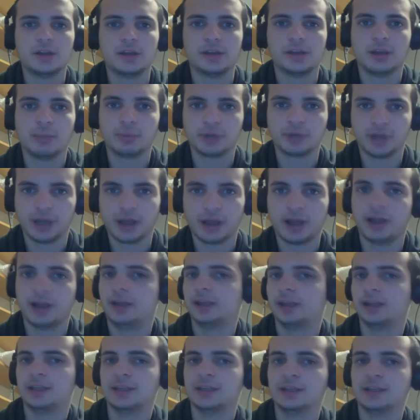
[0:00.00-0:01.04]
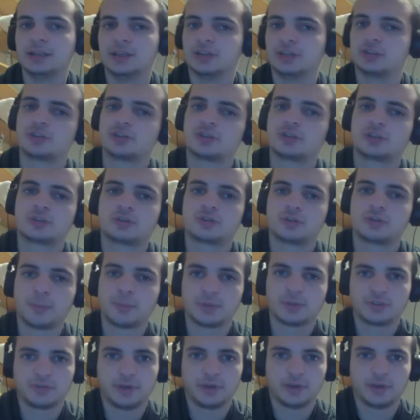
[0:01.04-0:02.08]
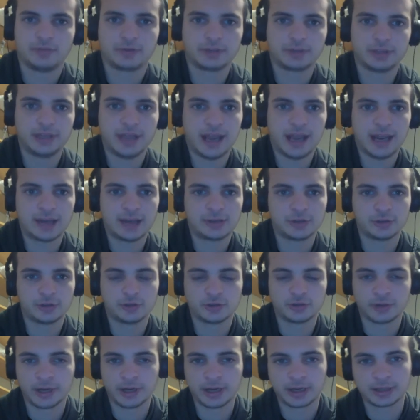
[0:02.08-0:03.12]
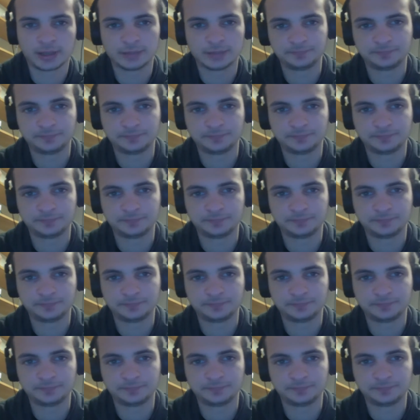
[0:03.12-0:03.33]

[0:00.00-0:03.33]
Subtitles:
Number 9 is Trump's favorite, the Azure Drake.